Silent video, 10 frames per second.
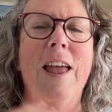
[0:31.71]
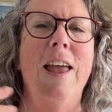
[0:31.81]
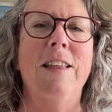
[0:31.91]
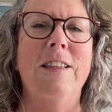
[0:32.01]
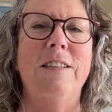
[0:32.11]

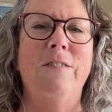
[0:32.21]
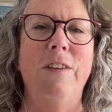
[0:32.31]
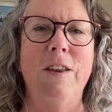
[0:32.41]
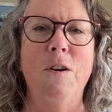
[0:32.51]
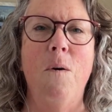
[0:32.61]
In this
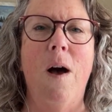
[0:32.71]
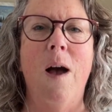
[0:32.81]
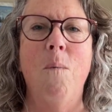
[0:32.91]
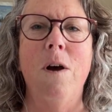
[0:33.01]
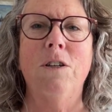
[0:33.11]
video,
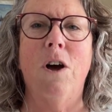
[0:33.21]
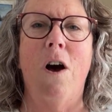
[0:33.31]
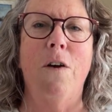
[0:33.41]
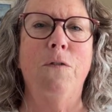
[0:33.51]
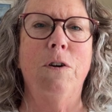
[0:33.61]
I want to
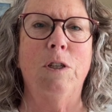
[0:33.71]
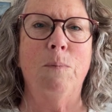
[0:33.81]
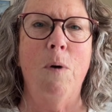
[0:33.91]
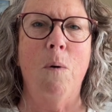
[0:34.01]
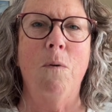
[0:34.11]
offer a
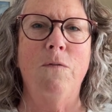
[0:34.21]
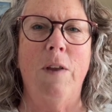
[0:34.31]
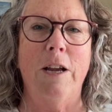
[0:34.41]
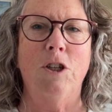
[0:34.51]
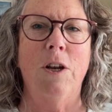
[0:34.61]
small
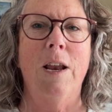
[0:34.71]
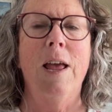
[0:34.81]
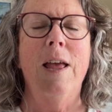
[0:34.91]
reflection